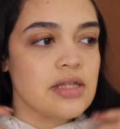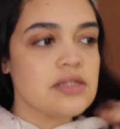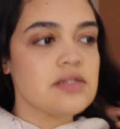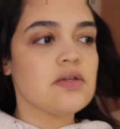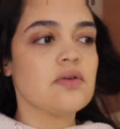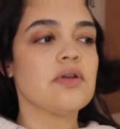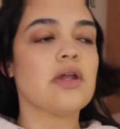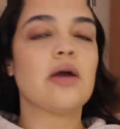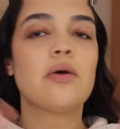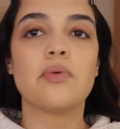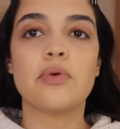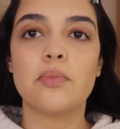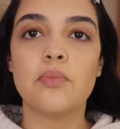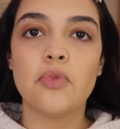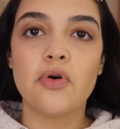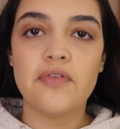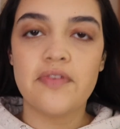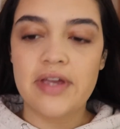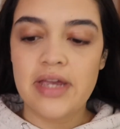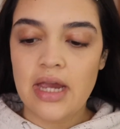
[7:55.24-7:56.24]
so now we're
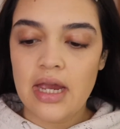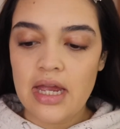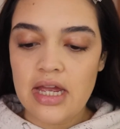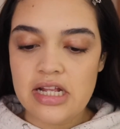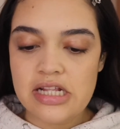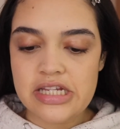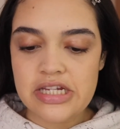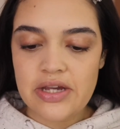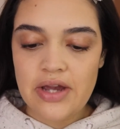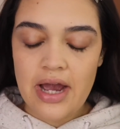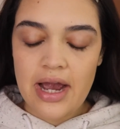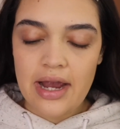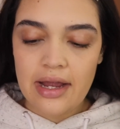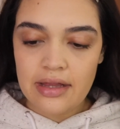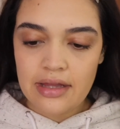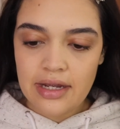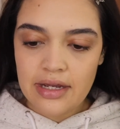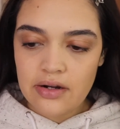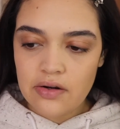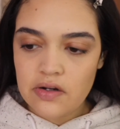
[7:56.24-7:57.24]
moving into
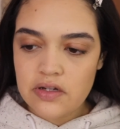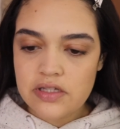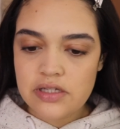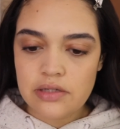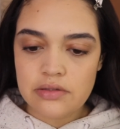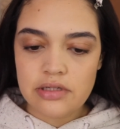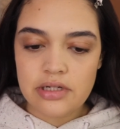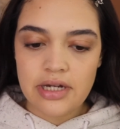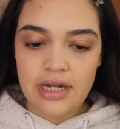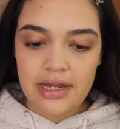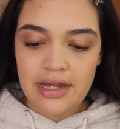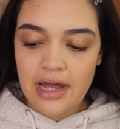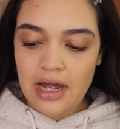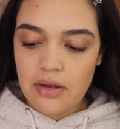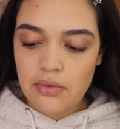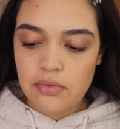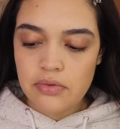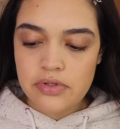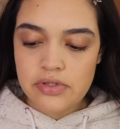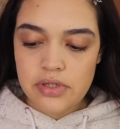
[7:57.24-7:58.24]
highlighter. So today I
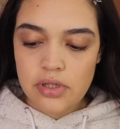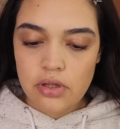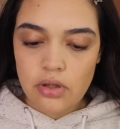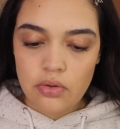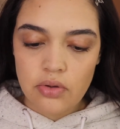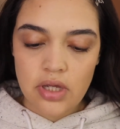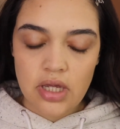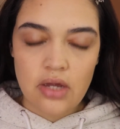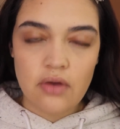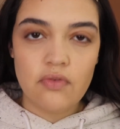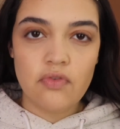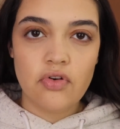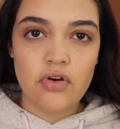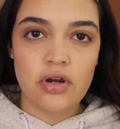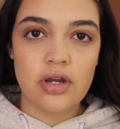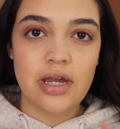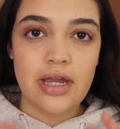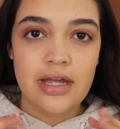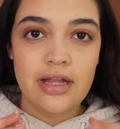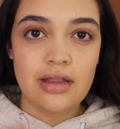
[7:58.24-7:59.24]
was looking
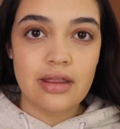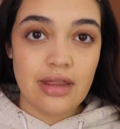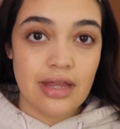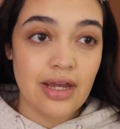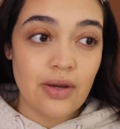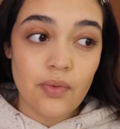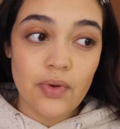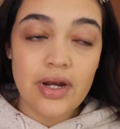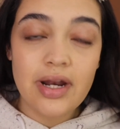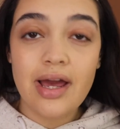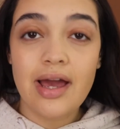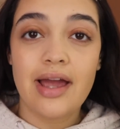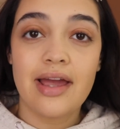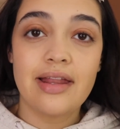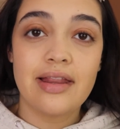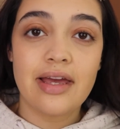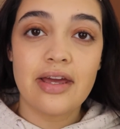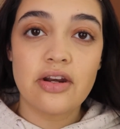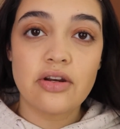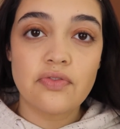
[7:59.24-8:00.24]
for a liquid
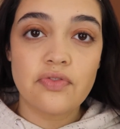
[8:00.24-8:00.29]
highlighter